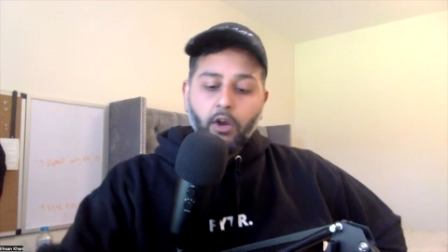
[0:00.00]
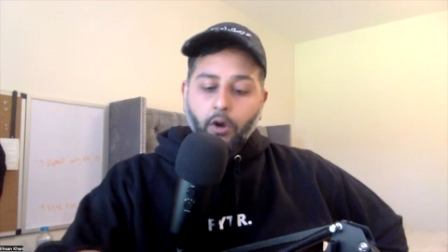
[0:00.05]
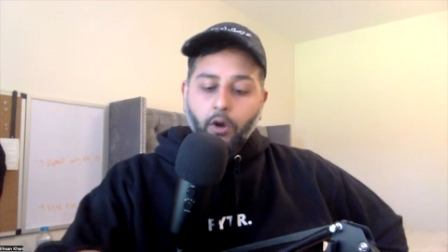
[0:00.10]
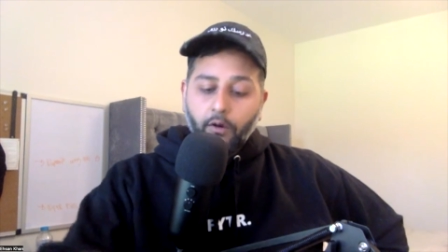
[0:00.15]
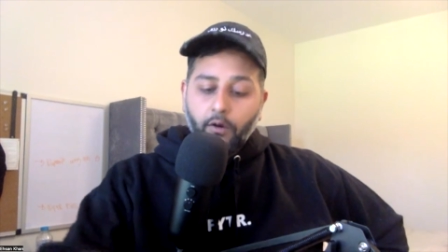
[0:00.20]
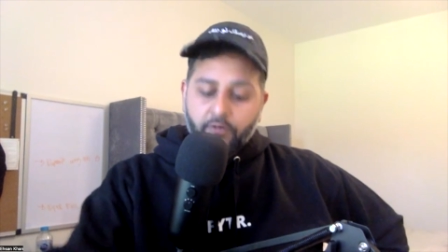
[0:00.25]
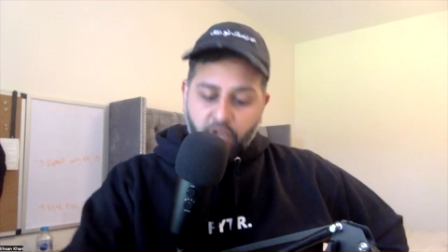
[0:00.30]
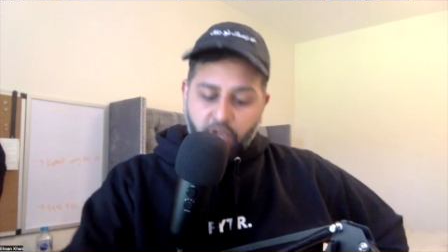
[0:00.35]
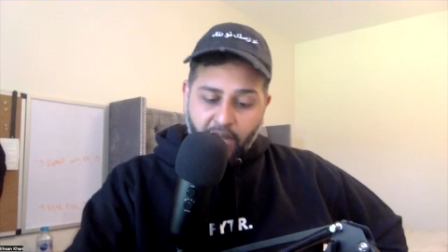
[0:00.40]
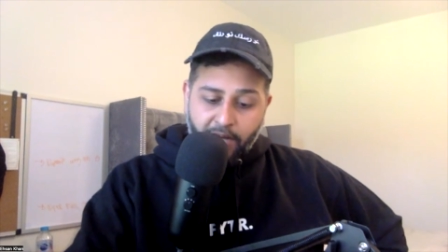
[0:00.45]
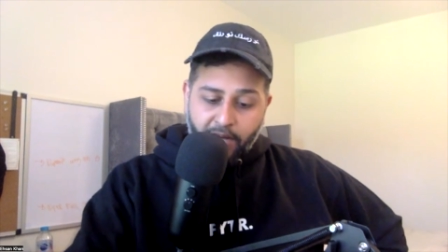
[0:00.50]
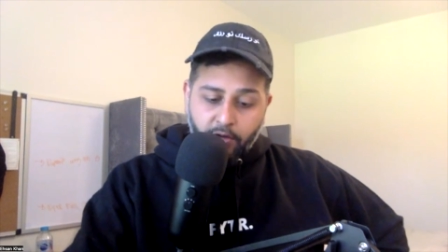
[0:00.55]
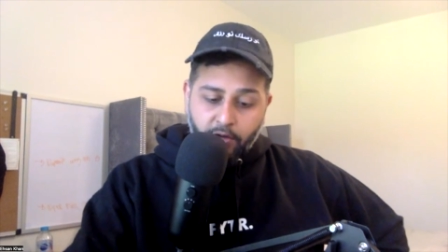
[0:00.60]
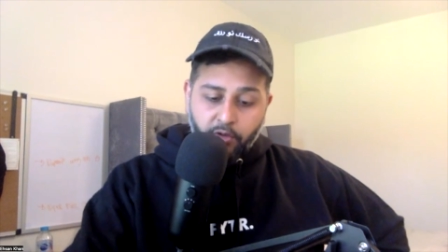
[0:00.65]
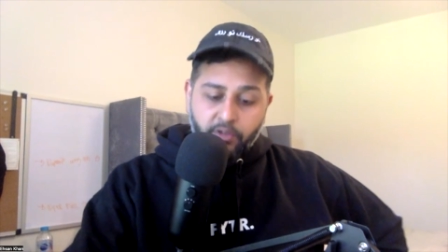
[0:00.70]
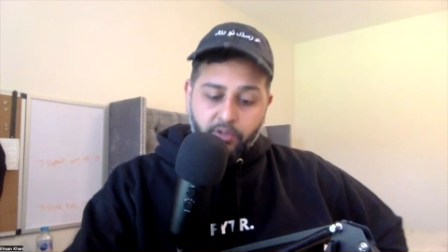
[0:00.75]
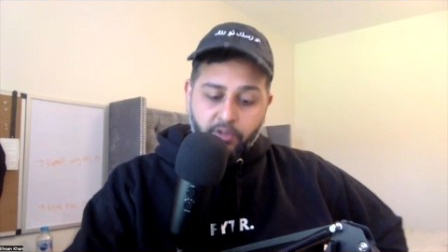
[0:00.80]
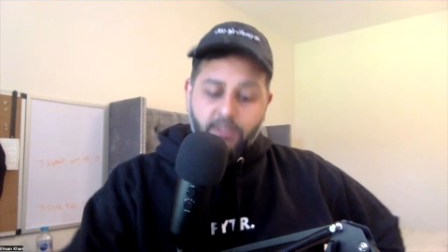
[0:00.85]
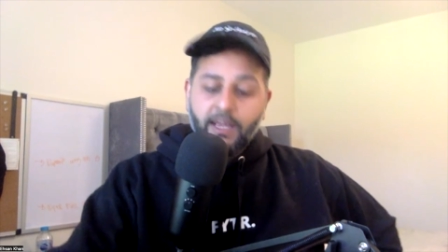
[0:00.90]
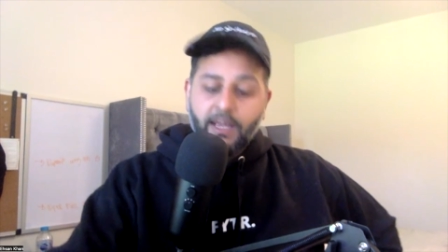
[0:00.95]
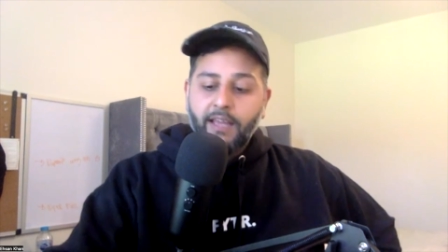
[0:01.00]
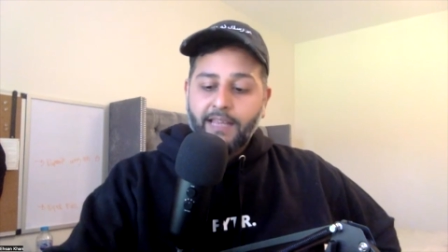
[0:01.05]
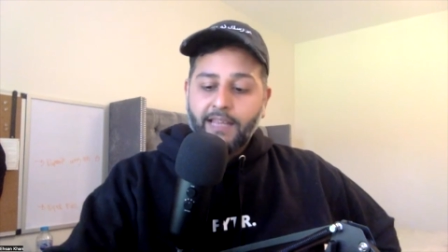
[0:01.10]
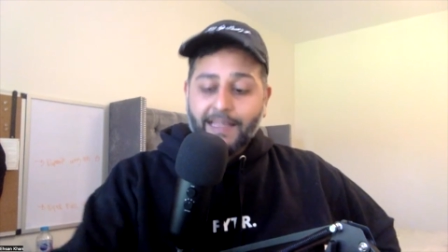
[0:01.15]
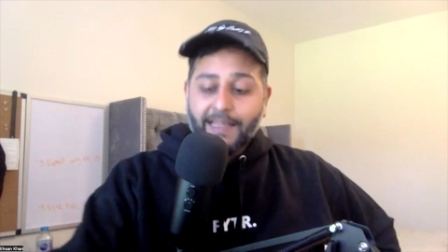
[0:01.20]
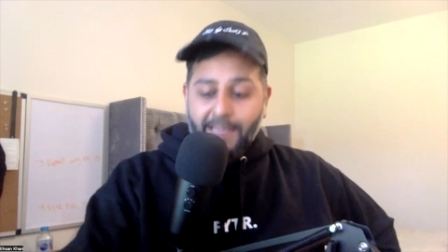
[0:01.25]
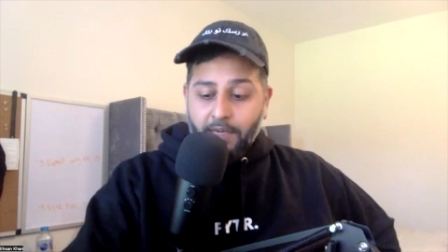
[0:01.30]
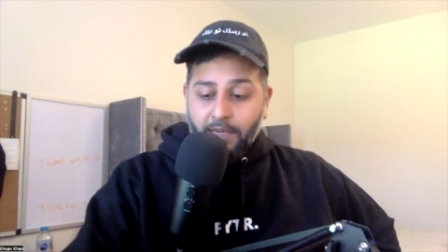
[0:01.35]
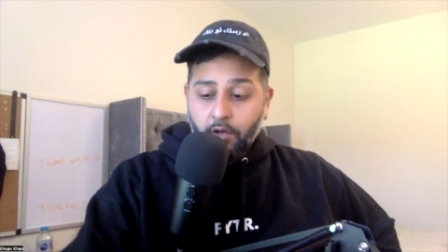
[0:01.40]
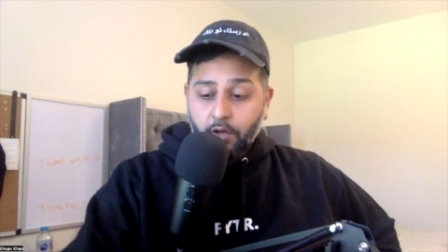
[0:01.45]
of channels that
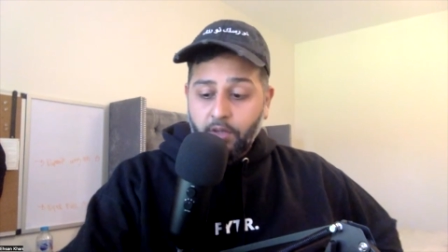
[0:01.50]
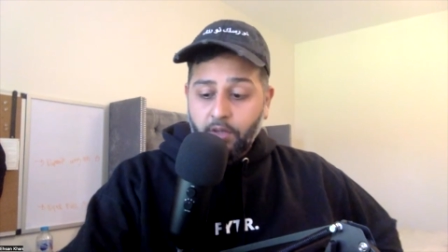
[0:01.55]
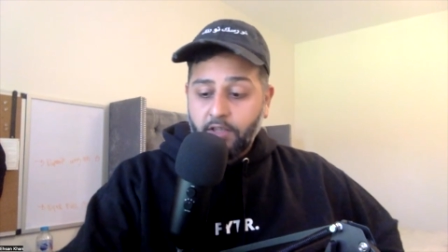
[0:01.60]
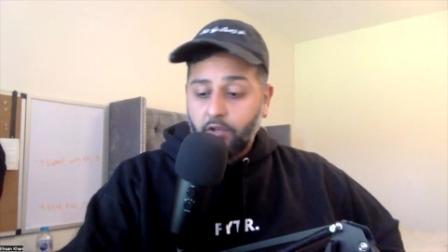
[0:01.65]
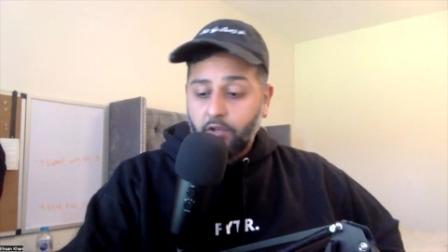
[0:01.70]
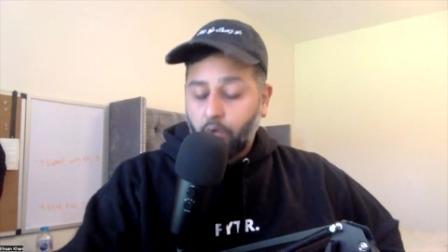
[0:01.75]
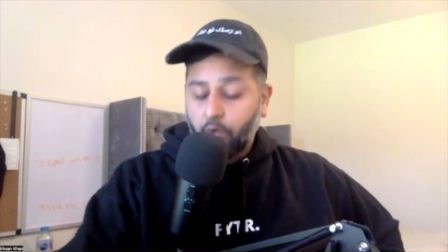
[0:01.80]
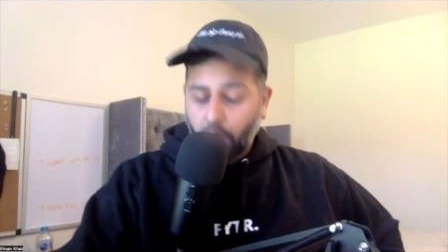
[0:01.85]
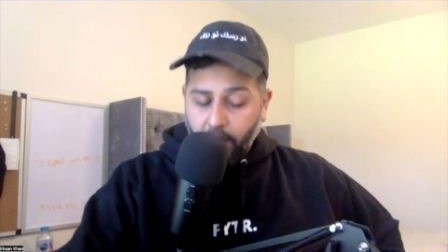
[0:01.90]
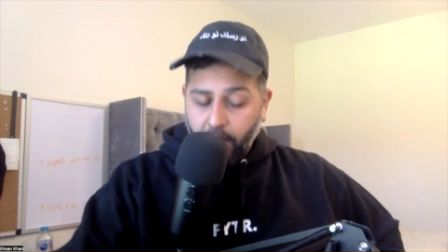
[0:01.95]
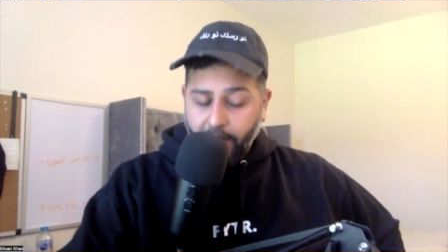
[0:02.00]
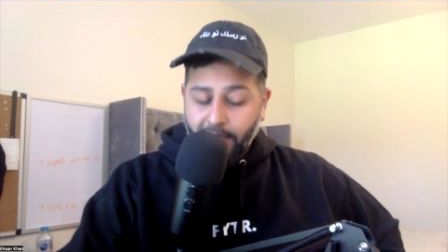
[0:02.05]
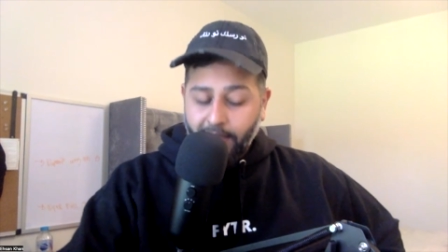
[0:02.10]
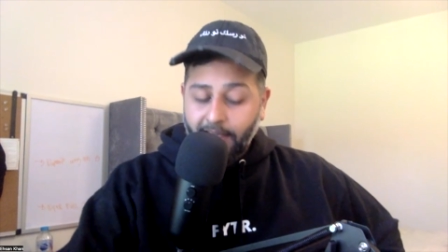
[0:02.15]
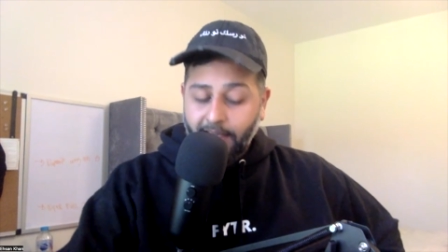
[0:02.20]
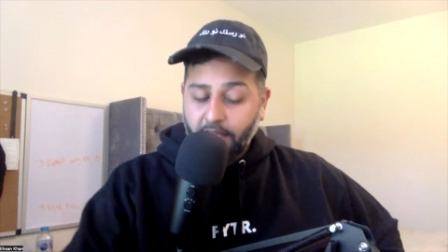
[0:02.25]
they know that you like,